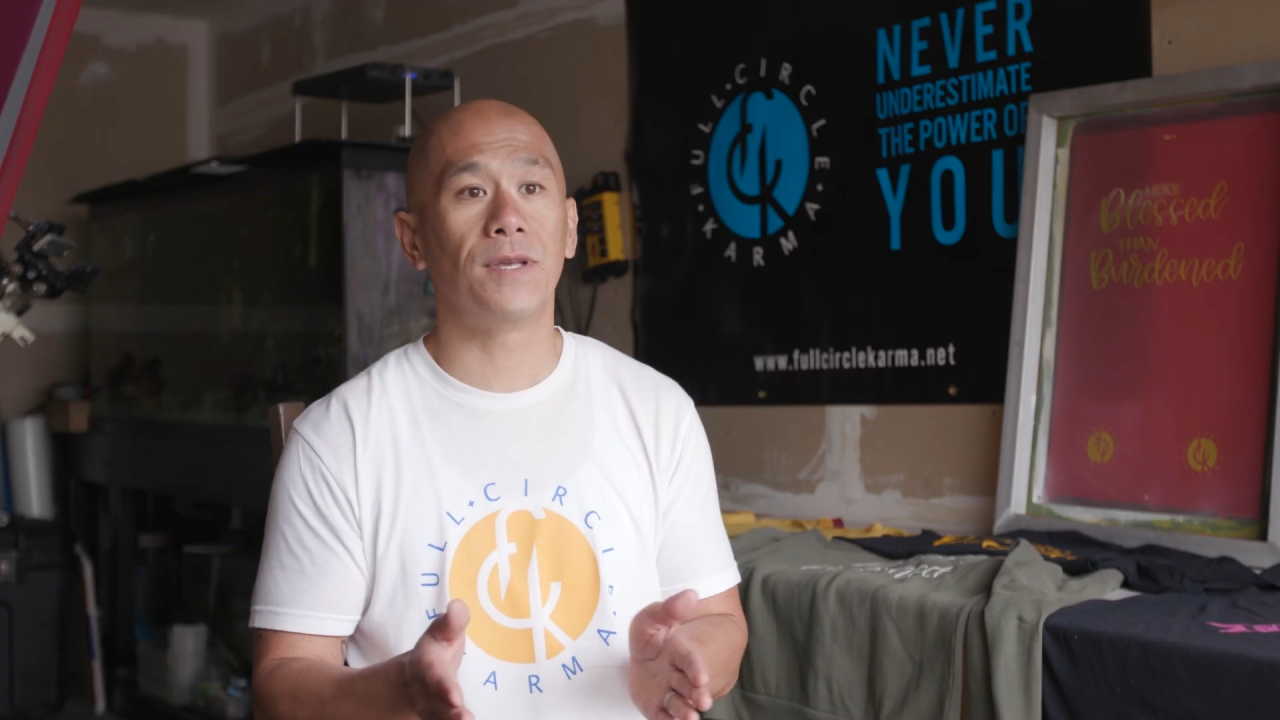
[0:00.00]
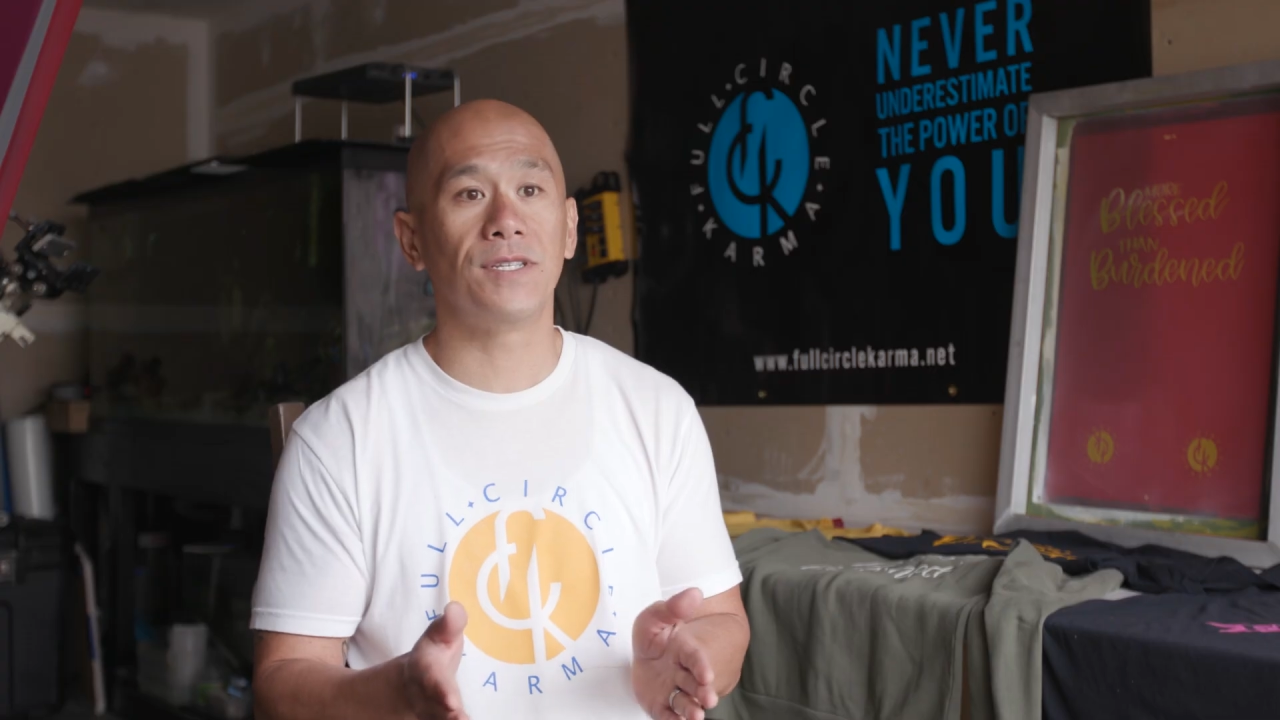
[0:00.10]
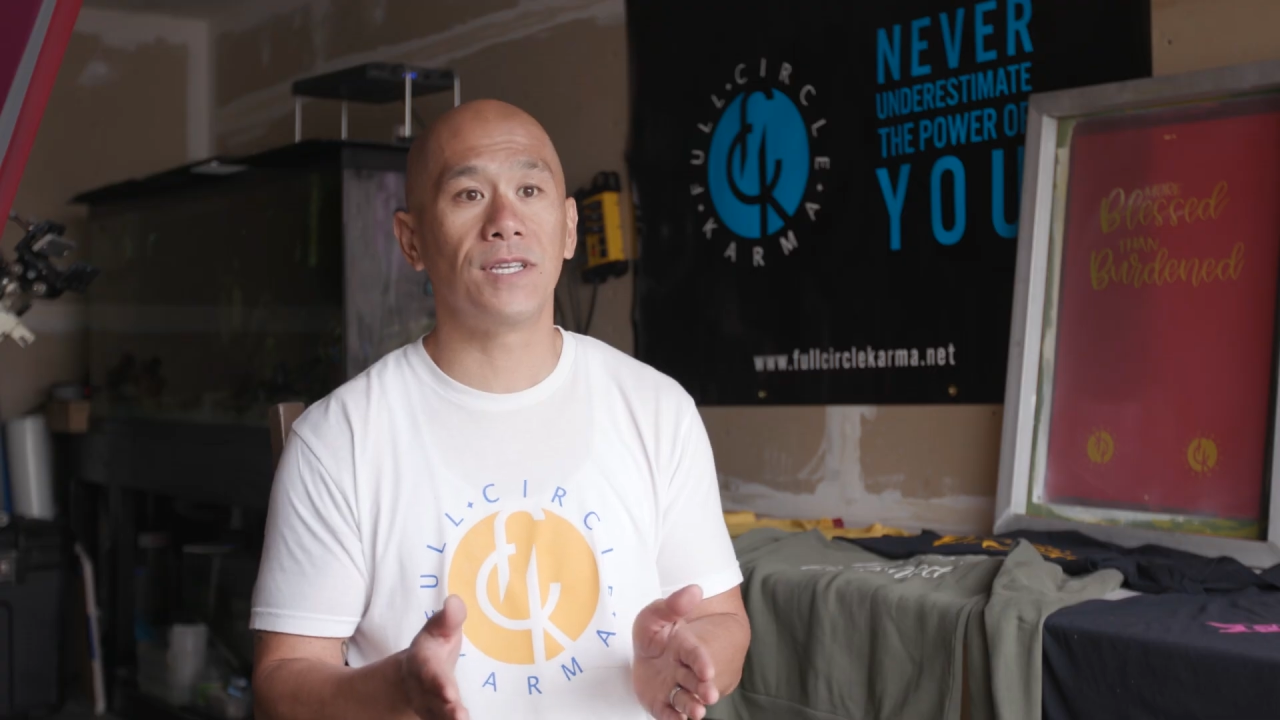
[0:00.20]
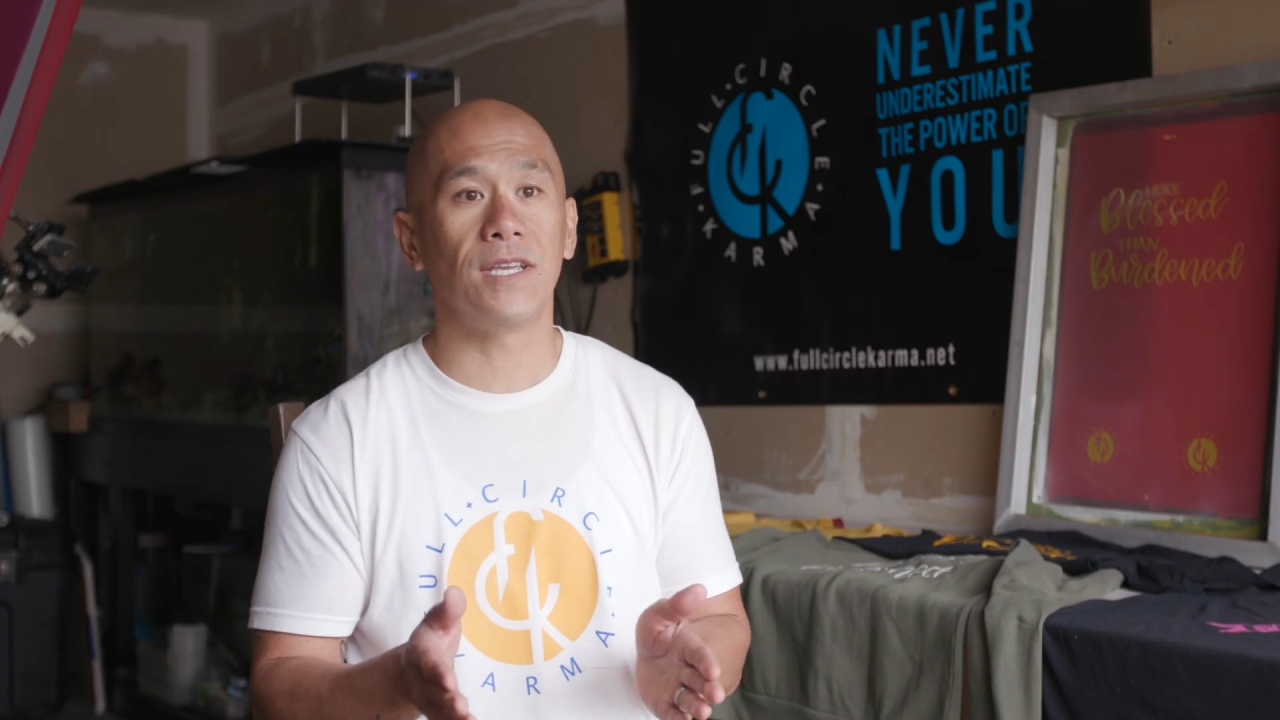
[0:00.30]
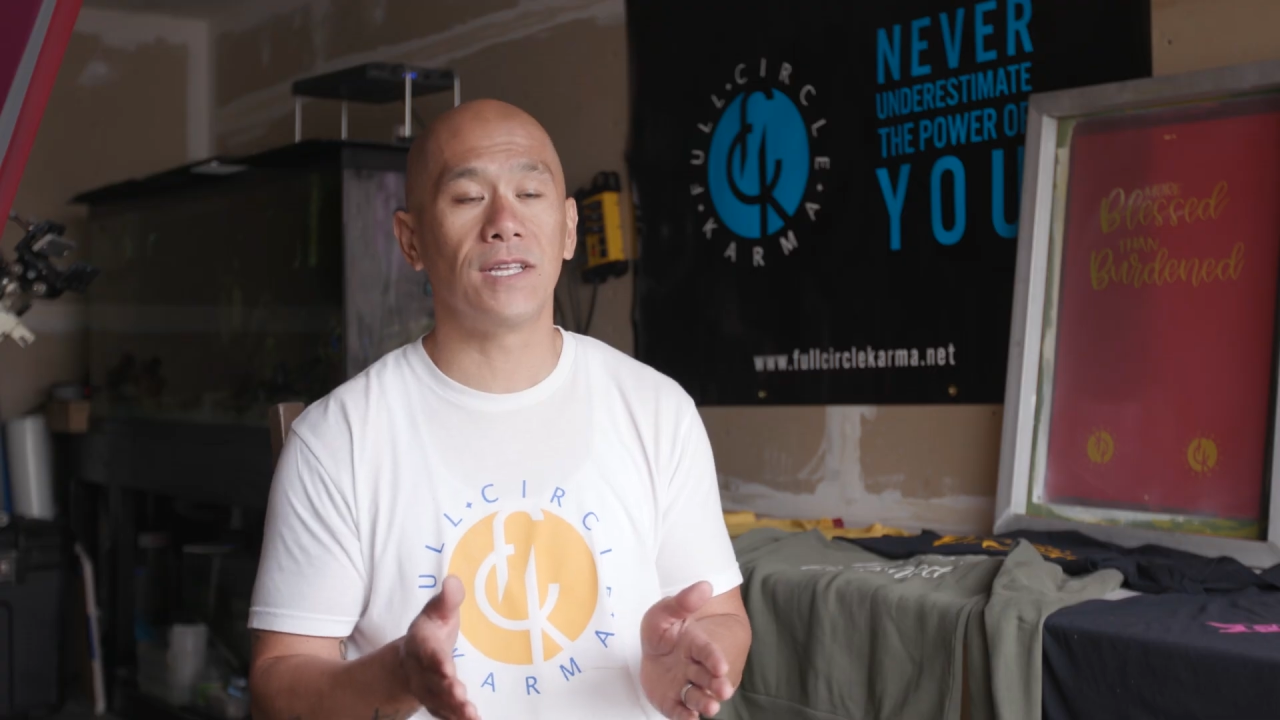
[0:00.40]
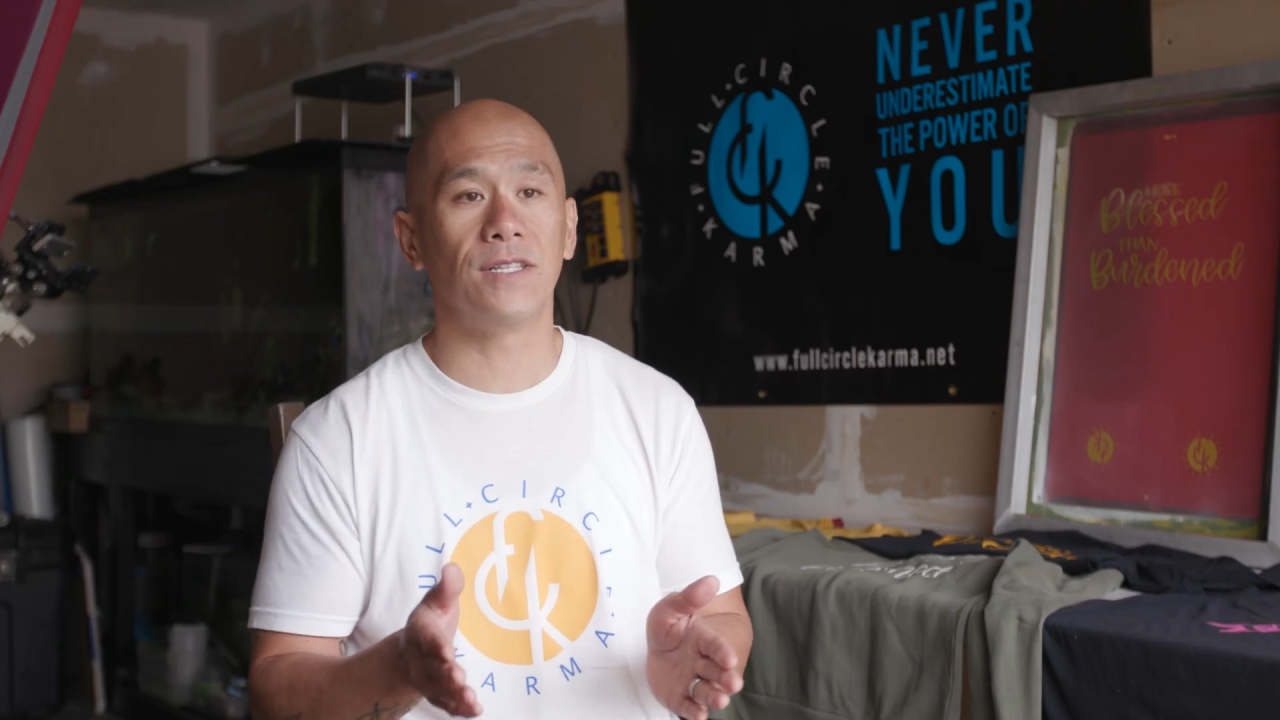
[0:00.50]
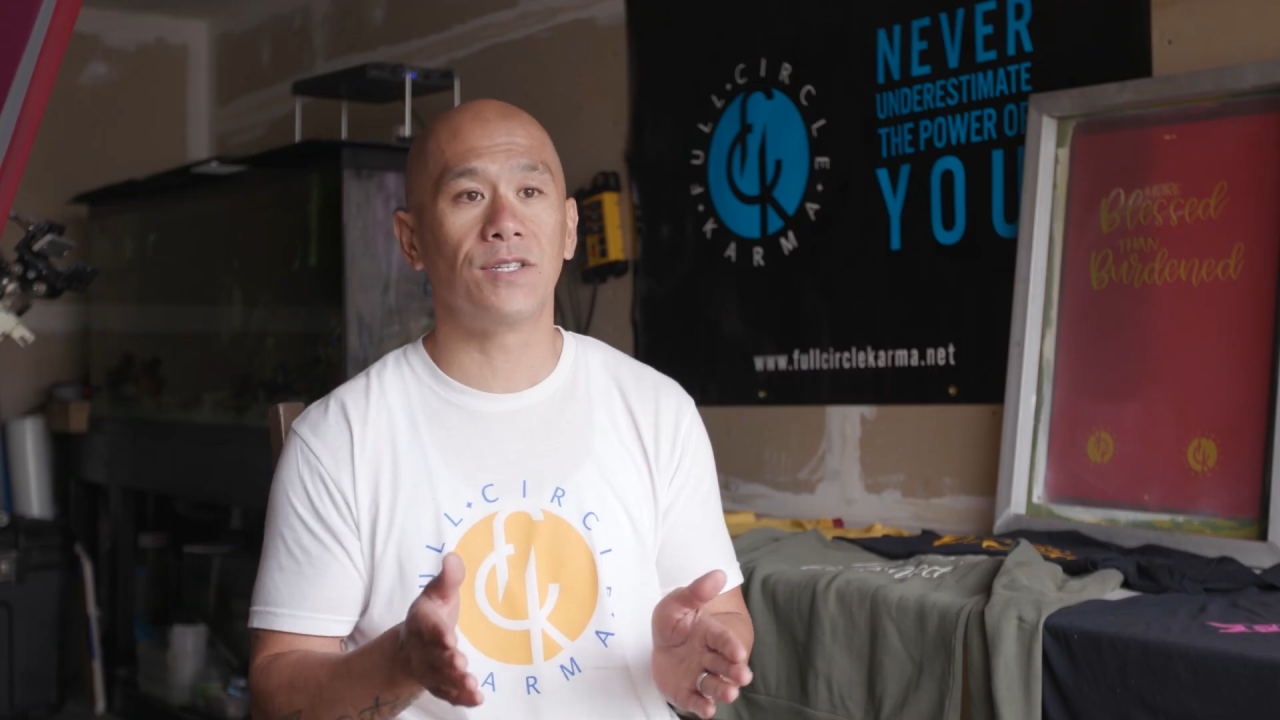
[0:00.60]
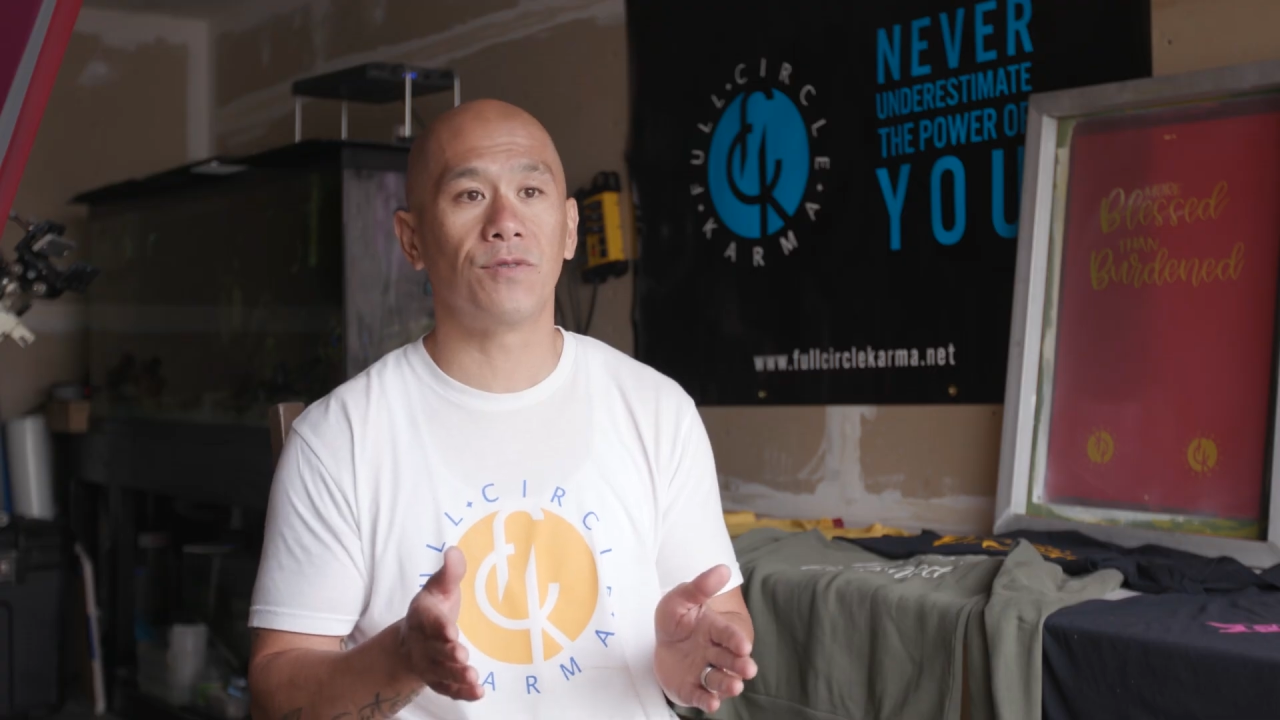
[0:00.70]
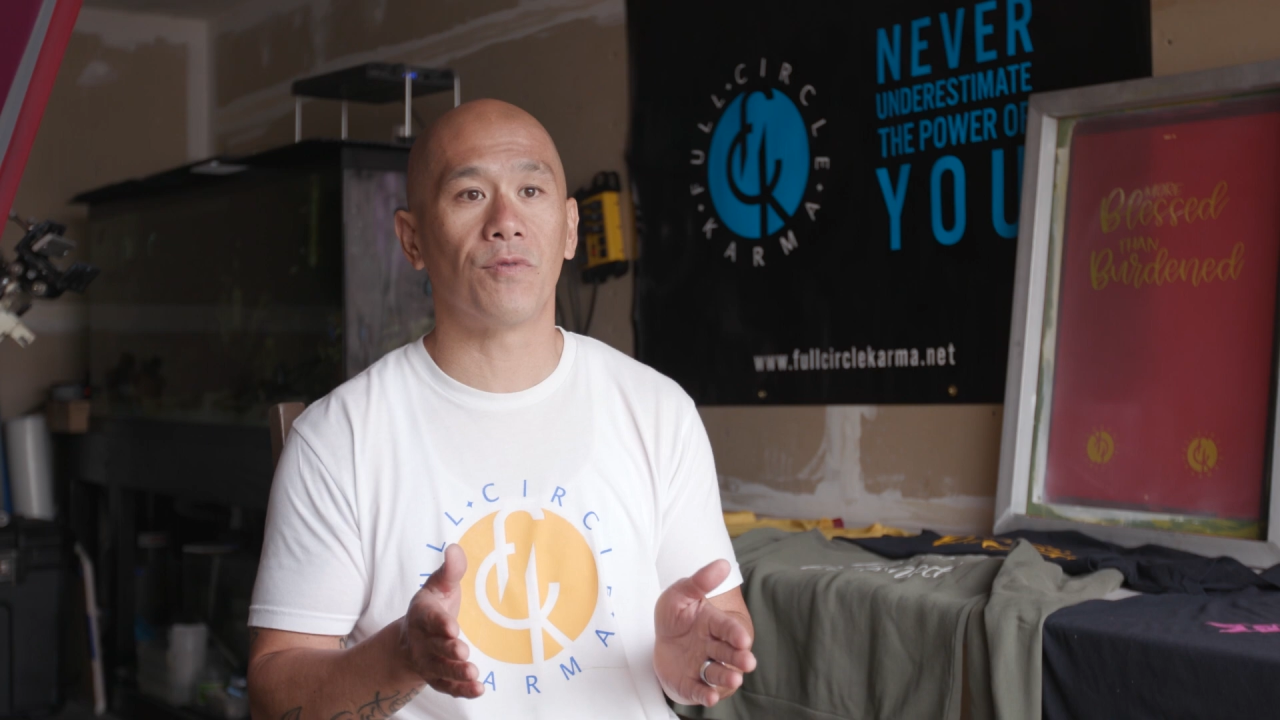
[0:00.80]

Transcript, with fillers: busy into